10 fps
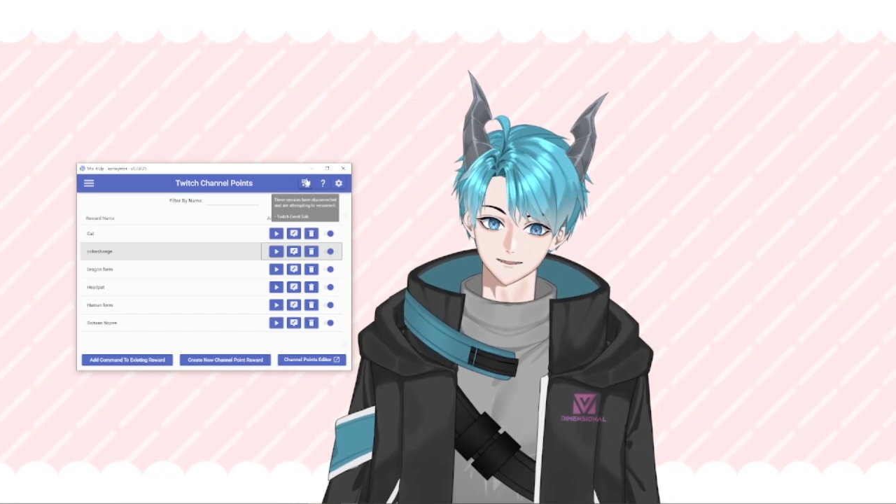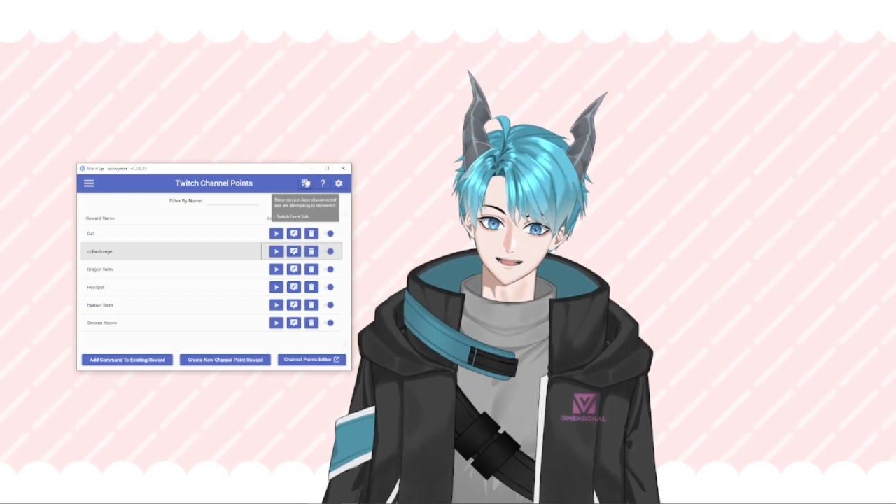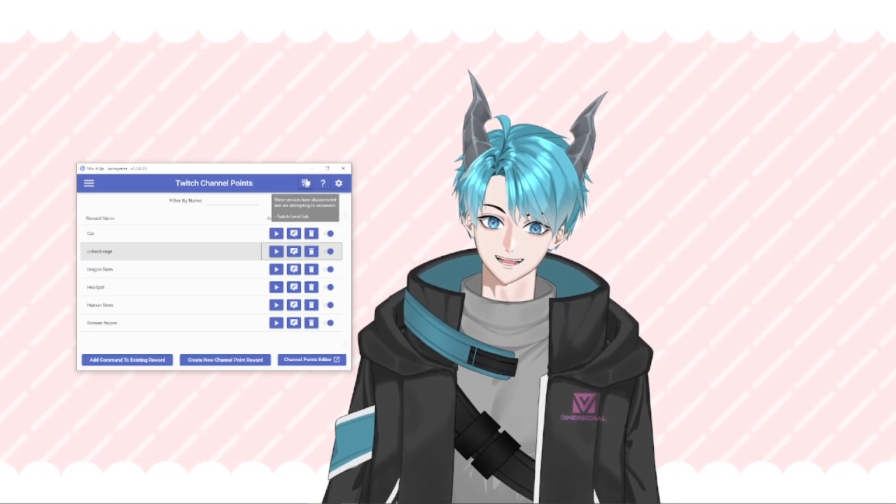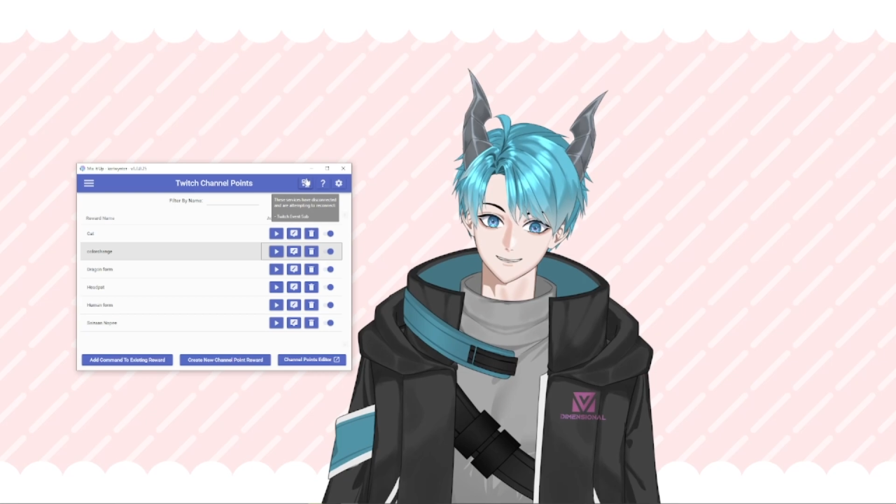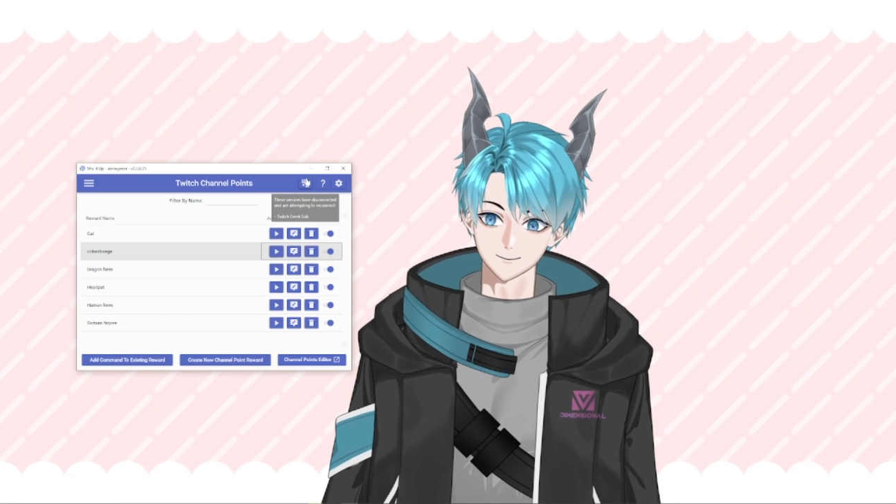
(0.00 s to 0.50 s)

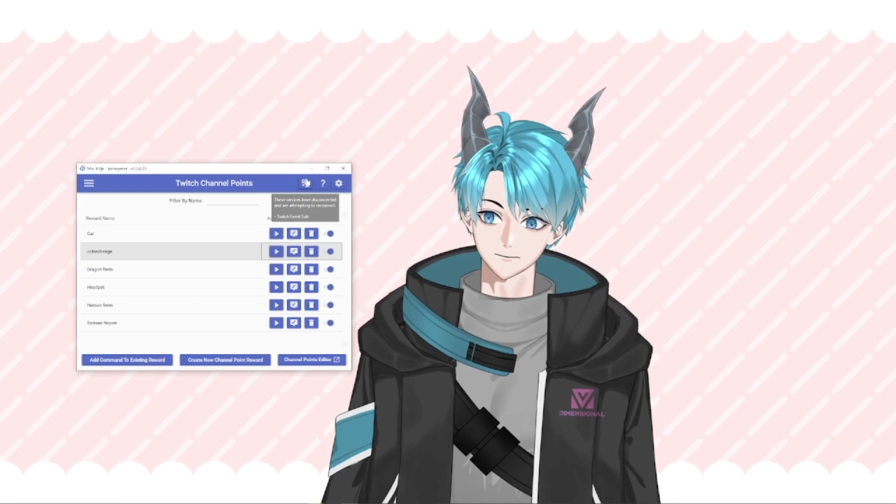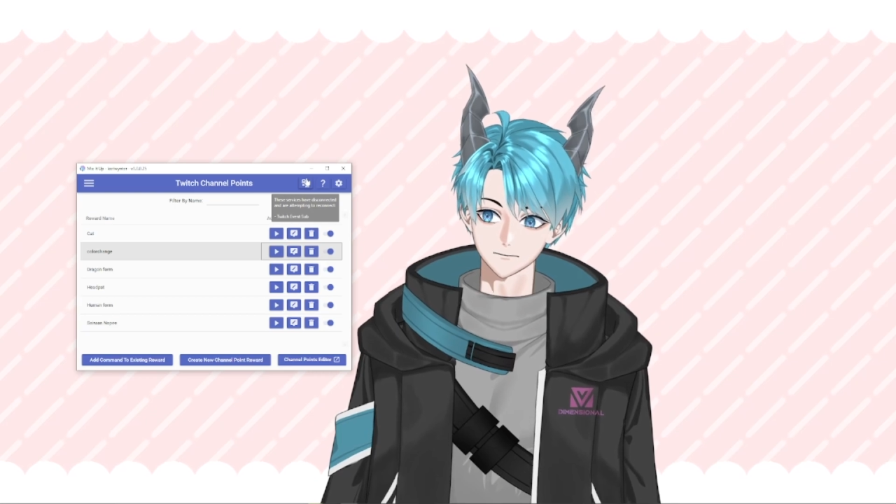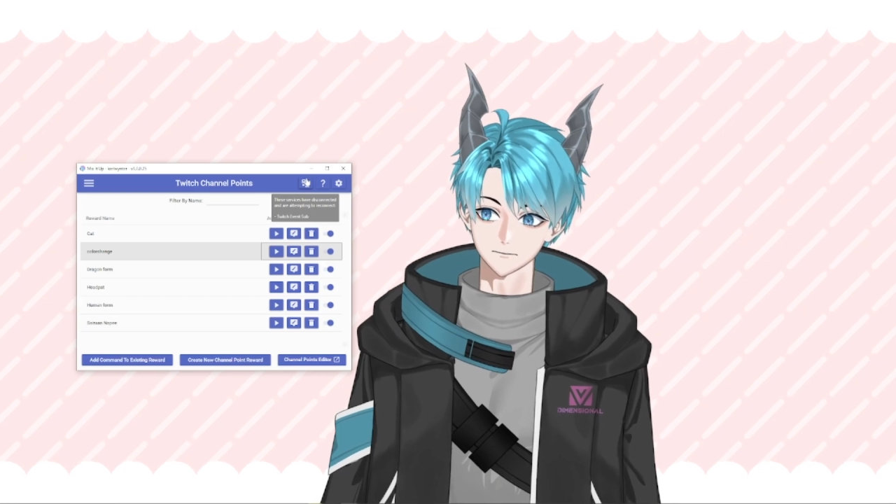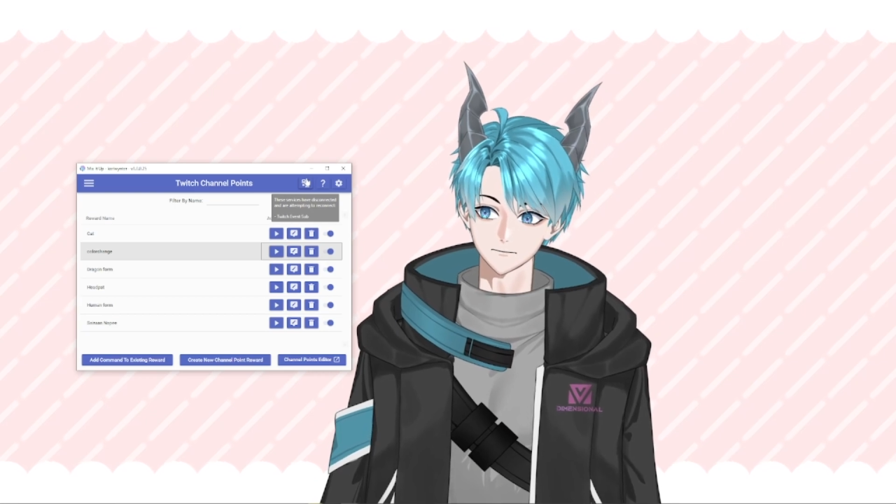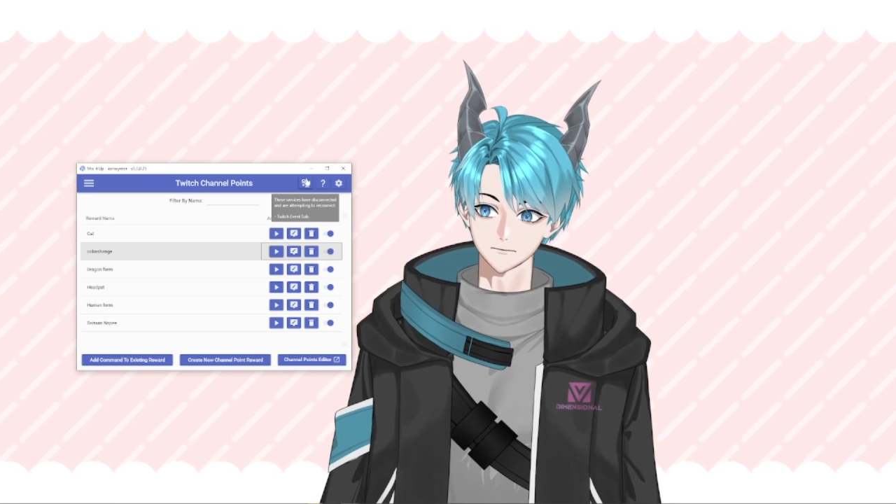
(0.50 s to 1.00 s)
day.
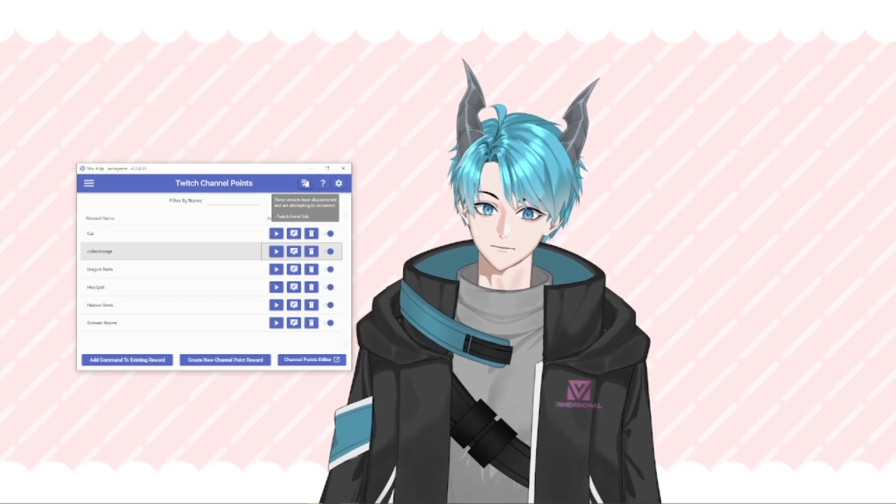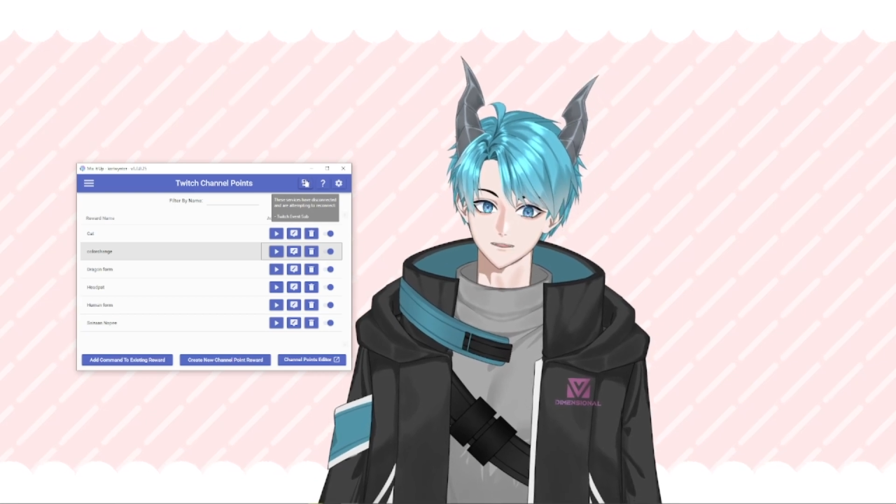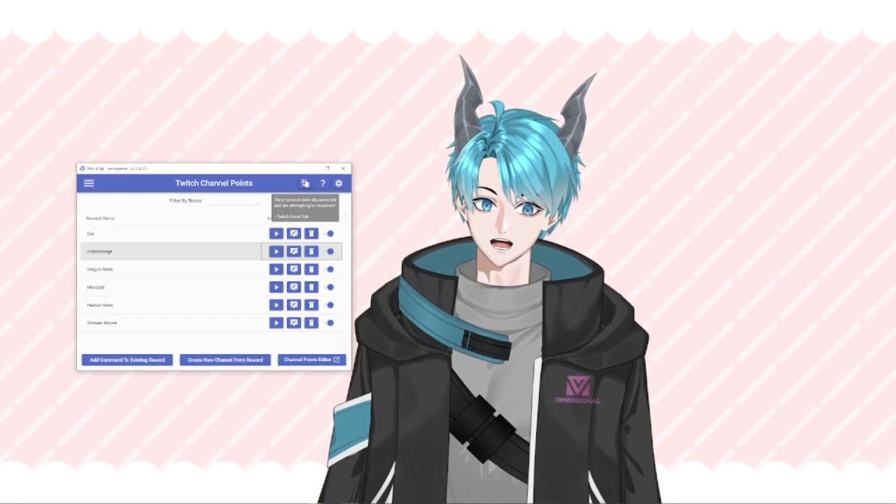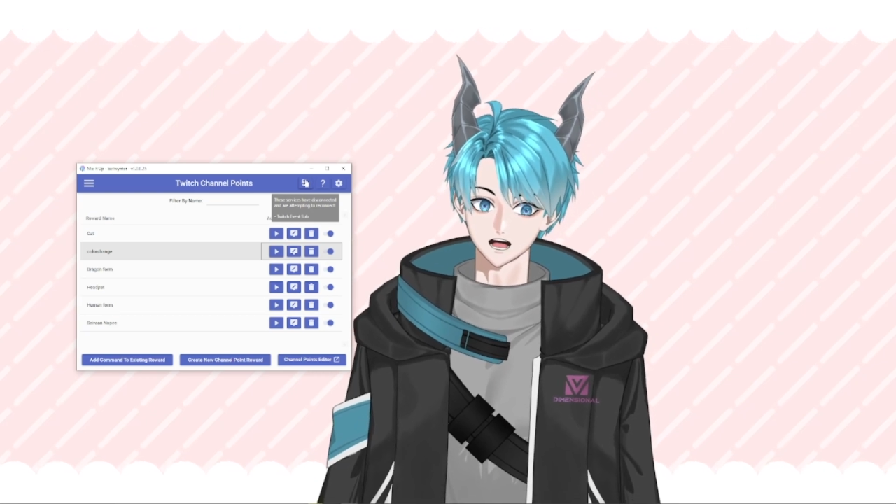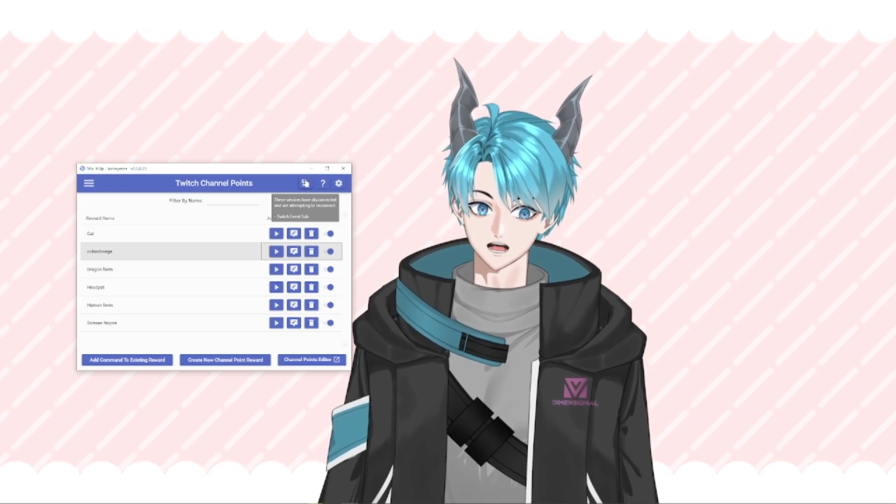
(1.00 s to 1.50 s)

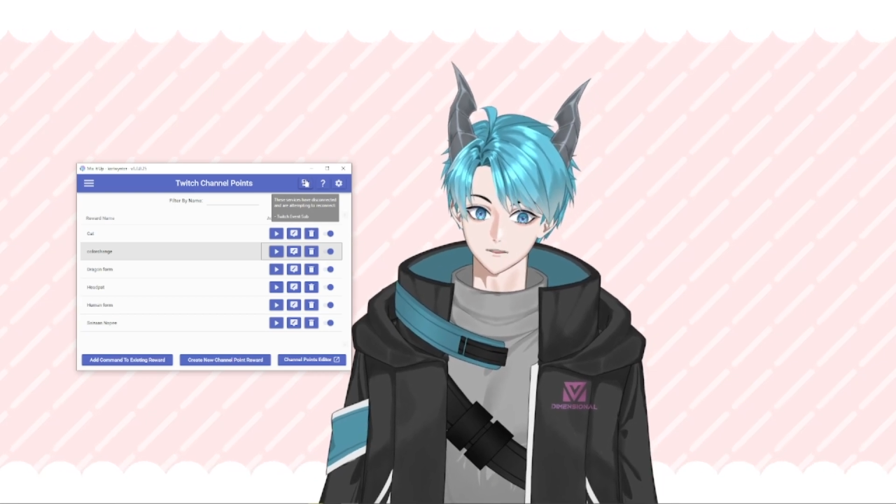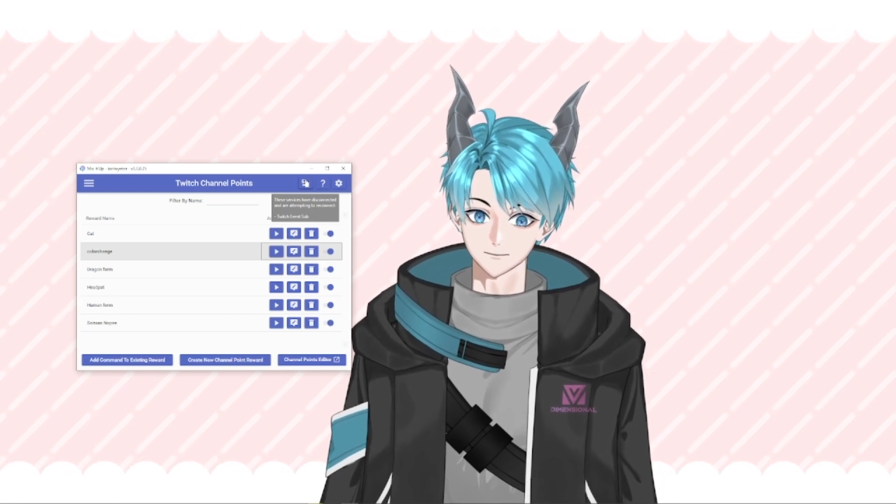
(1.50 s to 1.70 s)
Bye!